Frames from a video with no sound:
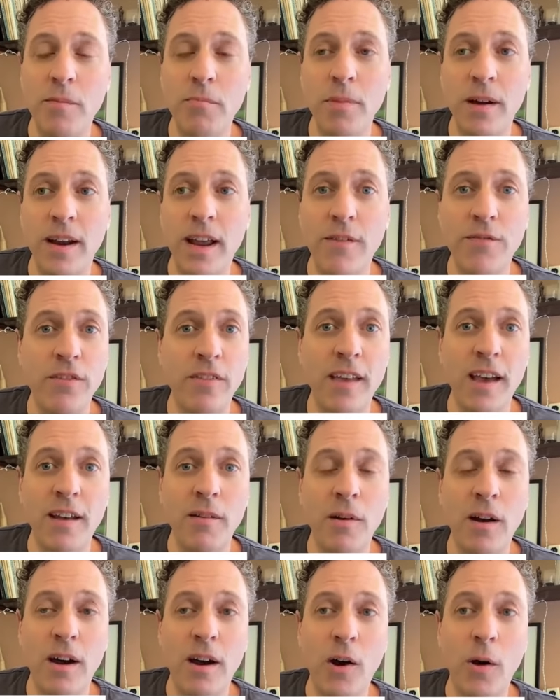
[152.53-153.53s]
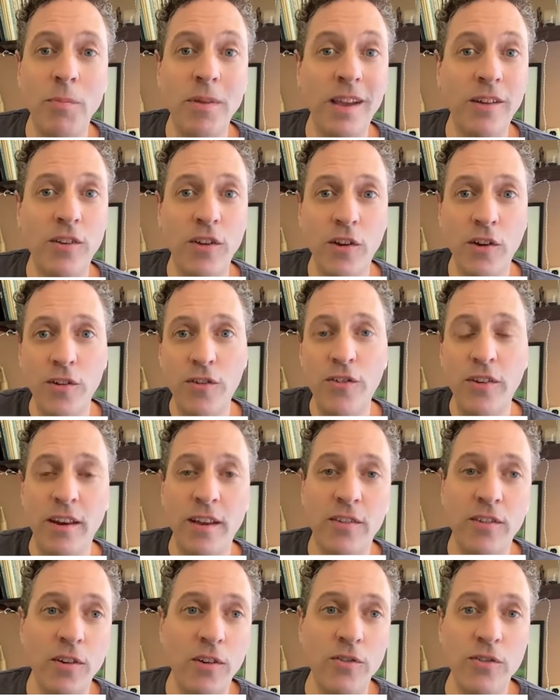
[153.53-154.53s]
but after that, uh, I hope to get to your city.
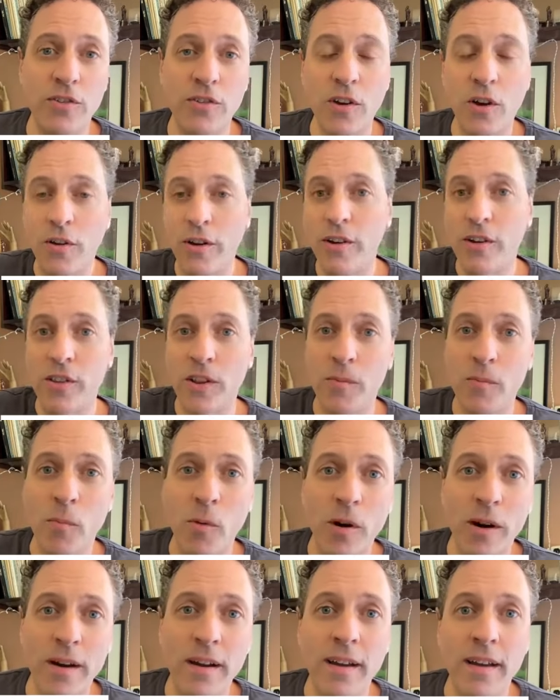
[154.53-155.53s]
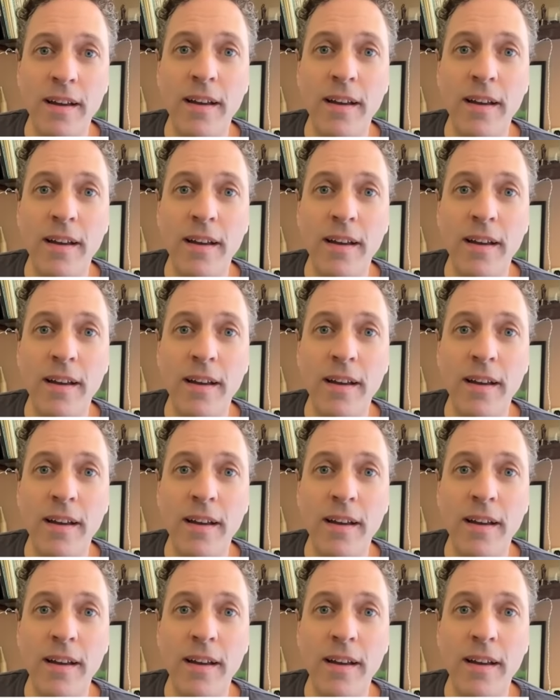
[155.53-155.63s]
So just go here to learn more.